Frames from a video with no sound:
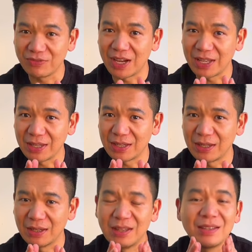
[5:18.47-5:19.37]

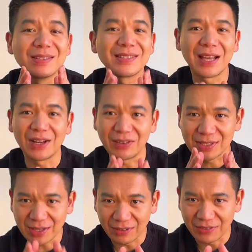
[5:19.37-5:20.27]
via salary
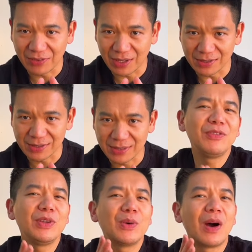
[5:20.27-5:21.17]
sacrifice.
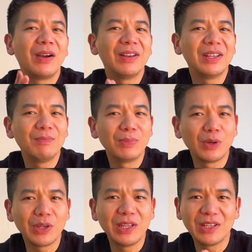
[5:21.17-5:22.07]
If you are an
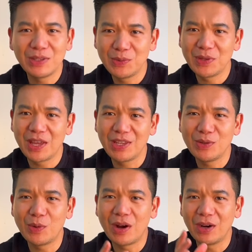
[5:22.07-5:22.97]
employee in the UK,
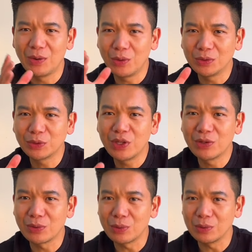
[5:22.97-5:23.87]
you are
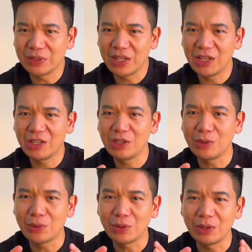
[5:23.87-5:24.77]
auto-enrolled in
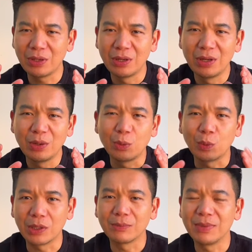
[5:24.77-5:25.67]
your
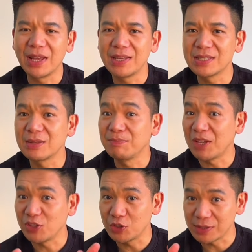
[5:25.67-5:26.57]
workplace
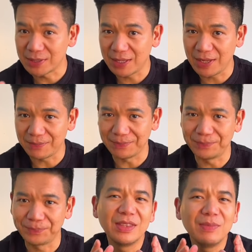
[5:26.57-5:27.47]
pension scheme.
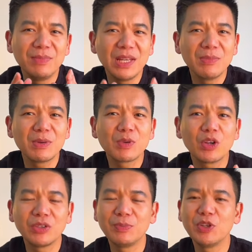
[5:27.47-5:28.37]
The minimum
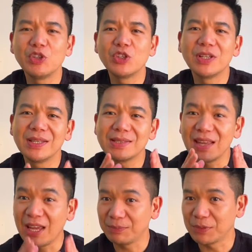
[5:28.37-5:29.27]
contribution is
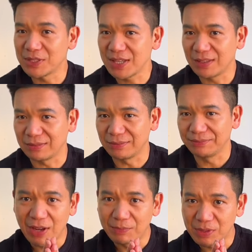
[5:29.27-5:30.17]
8%,
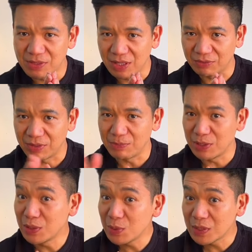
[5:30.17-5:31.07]
5% from
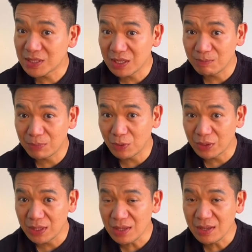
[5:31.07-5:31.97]
you as an
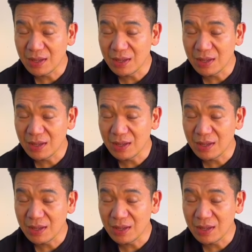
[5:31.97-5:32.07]
employee,